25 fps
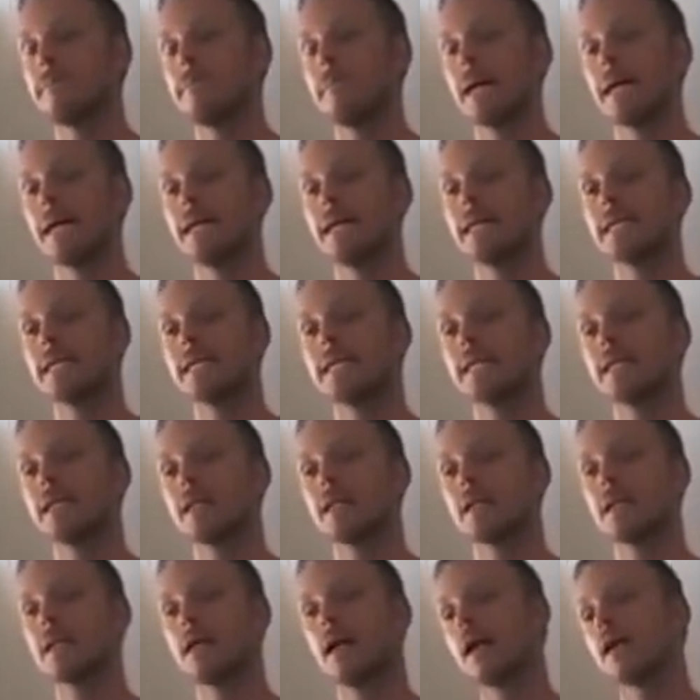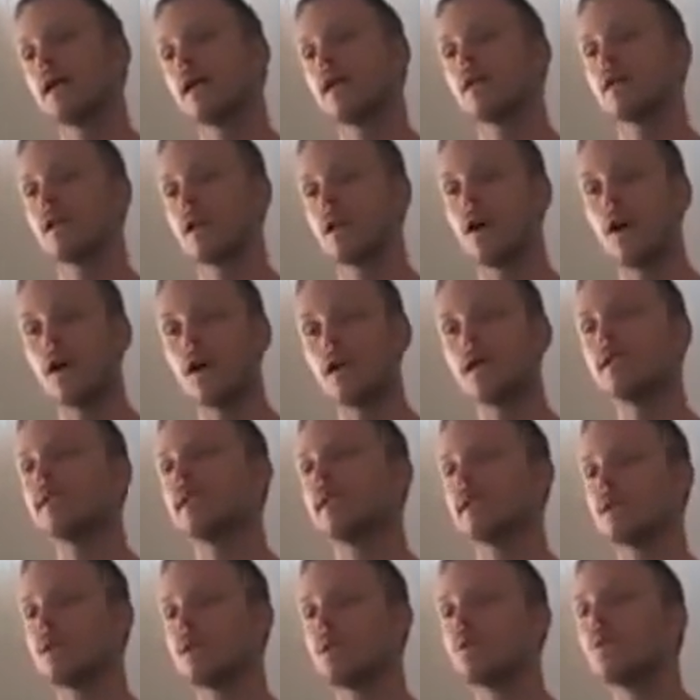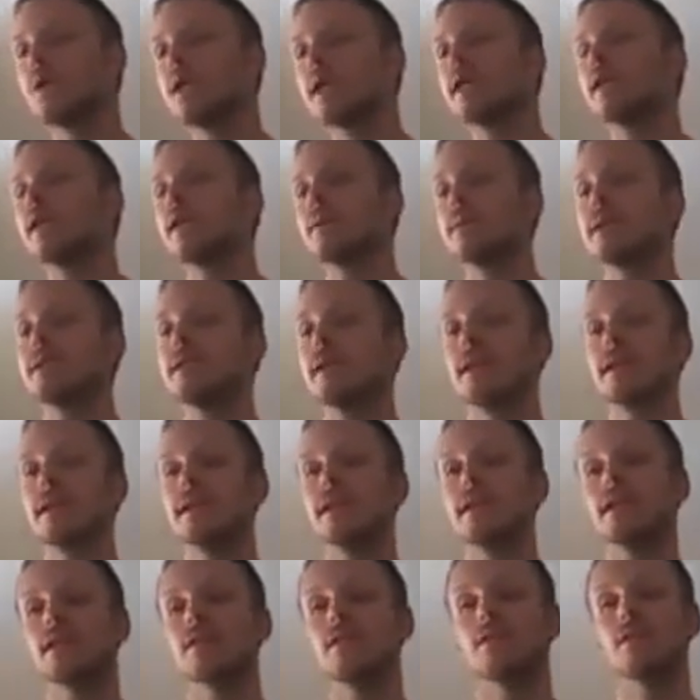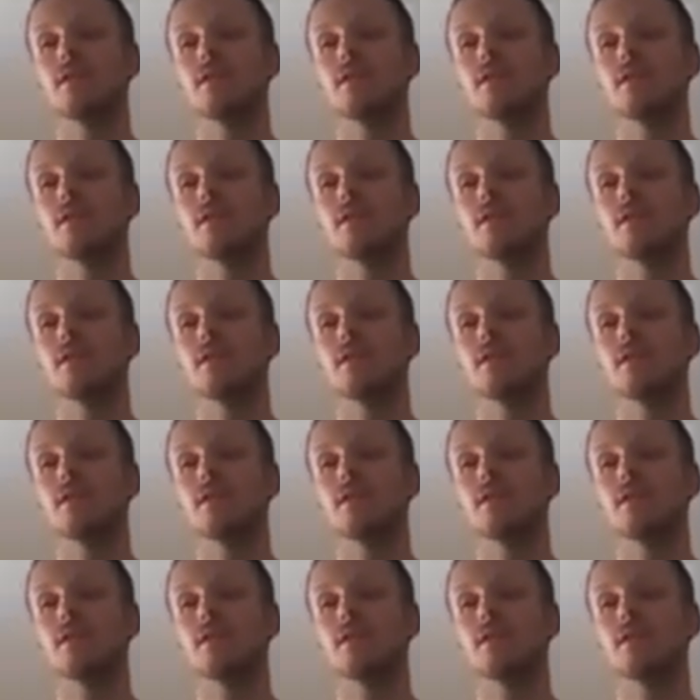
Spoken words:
But the context we're going to be taking it